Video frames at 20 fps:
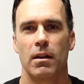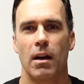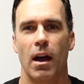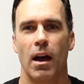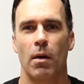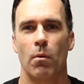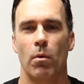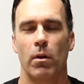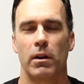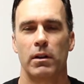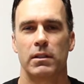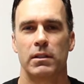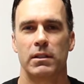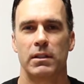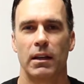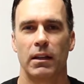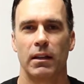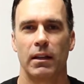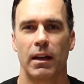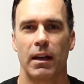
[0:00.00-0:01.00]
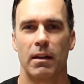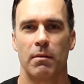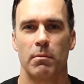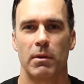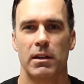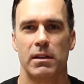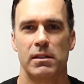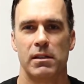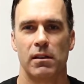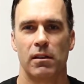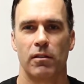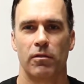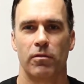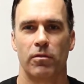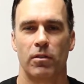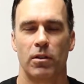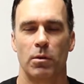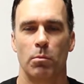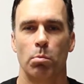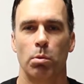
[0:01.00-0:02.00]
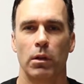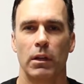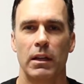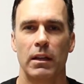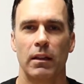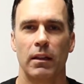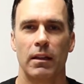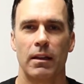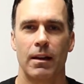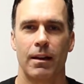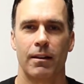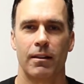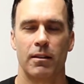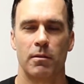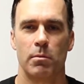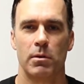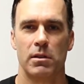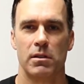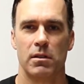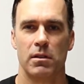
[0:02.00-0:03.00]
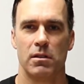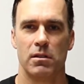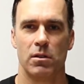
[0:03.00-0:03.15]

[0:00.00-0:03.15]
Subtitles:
I wanted to delegate myself completely out of the business.